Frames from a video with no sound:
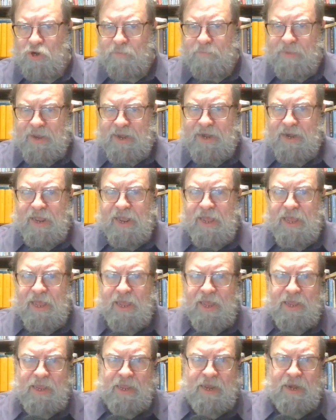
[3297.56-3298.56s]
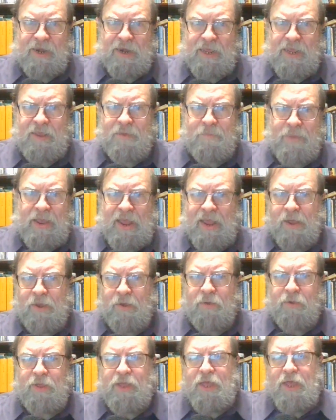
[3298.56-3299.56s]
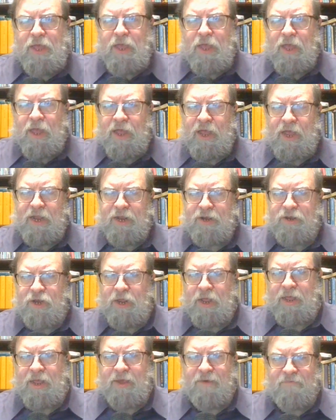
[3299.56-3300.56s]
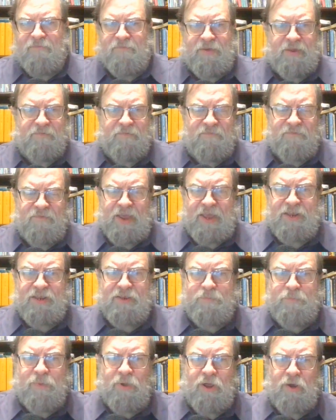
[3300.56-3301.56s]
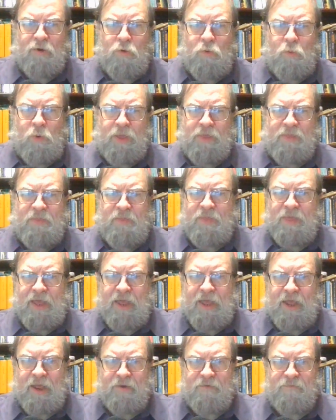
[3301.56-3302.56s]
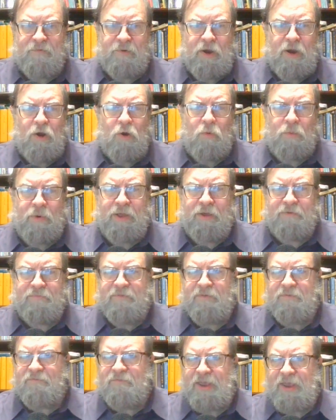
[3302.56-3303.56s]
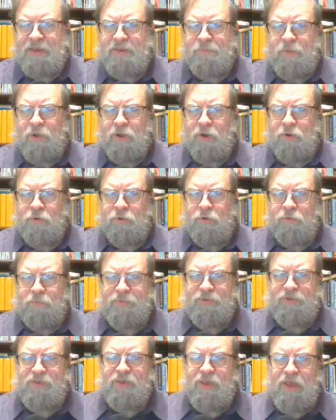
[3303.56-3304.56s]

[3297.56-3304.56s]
media, in email, in Facebook, on relevant Facebook groups,